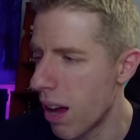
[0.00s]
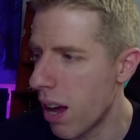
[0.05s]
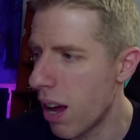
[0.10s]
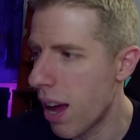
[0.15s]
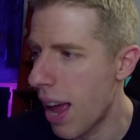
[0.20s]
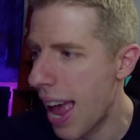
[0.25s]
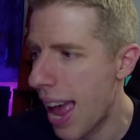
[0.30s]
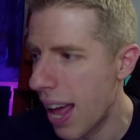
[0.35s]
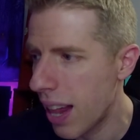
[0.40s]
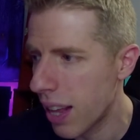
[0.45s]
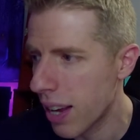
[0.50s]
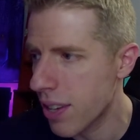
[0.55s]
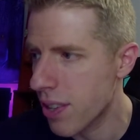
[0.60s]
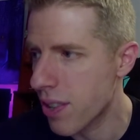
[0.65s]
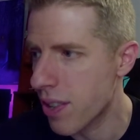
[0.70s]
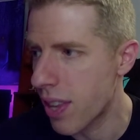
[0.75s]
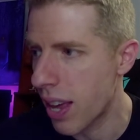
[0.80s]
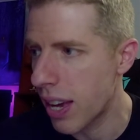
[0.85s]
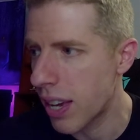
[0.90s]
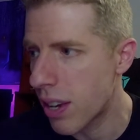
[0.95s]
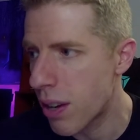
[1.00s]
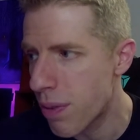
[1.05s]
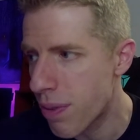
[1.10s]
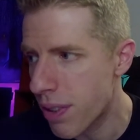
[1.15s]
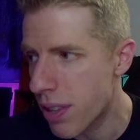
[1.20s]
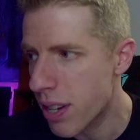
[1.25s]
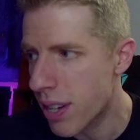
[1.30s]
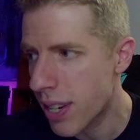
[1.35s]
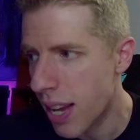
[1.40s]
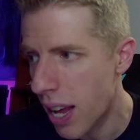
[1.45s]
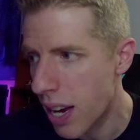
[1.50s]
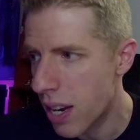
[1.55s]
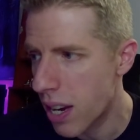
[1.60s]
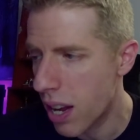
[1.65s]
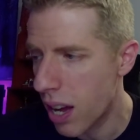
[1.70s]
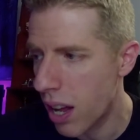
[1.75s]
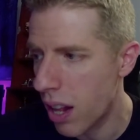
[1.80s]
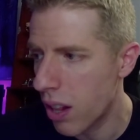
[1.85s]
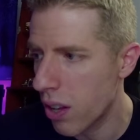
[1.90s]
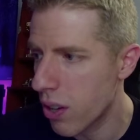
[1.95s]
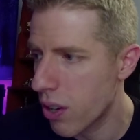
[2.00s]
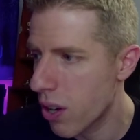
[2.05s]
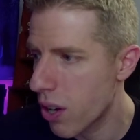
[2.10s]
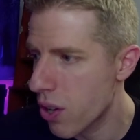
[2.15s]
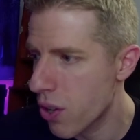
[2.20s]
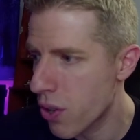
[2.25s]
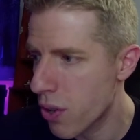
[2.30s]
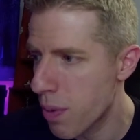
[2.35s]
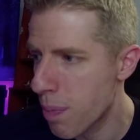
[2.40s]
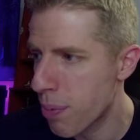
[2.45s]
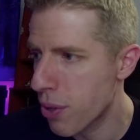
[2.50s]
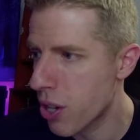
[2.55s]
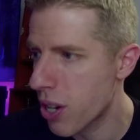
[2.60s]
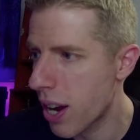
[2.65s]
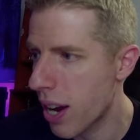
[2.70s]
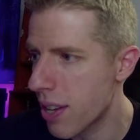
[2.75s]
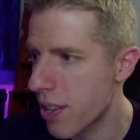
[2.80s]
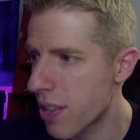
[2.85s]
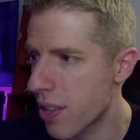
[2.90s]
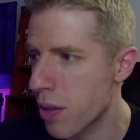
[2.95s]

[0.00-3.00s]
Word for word: Uh, Alex, thank you for the $10 super chat.